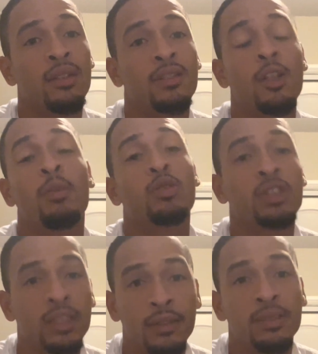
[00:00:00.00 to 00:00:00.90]
double
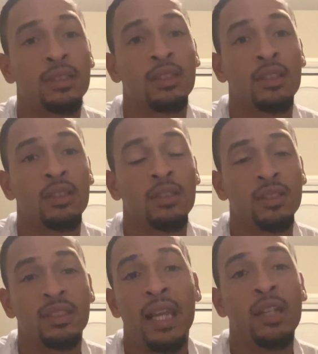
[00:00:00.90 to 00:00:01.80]
shifts,
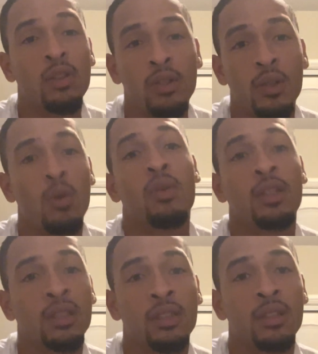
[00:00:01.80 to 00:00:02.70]
standing on the corner,